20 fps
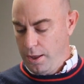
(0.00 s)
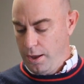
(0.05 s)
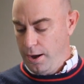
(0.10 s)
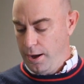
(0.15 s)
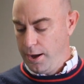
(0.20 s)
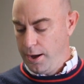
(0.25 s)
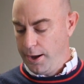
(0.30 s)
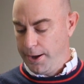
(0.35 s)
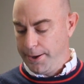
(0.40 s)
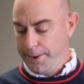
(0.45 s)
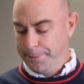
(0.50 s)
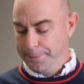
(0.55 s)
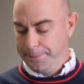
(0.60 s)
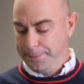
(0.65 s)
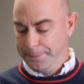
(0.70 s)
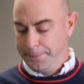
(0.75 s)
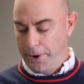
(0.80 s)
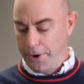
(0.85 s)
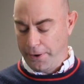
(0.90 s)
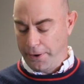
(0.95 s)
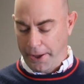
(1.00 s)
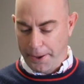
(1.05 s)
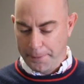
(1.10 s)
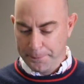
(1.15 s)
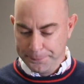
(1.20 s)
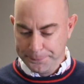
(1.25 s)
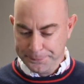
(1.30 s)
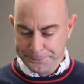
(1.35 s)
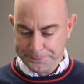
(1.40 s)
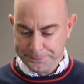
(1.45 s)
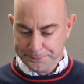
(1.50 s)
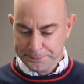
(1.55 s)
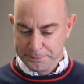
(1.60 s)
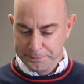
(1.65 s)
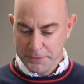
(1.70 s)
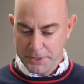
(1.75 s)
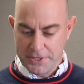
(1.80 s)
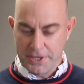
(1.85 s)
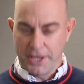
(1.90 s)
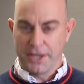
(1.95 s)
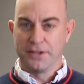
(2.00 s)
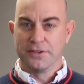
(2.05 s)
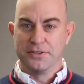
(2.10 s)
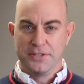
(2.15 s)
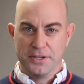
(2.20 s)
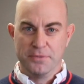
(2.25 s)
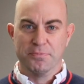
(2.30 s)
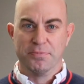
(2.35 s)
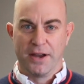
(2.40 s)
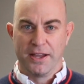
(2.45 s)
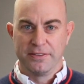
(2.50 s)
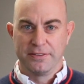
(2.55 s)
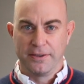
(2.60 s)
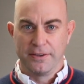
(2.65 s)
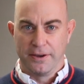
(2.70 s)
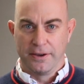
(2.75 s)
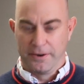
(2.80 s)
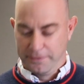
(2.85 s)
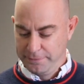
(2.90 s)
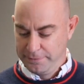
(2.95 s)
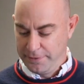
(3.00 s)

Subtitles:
Okay, let me take a deep breath here.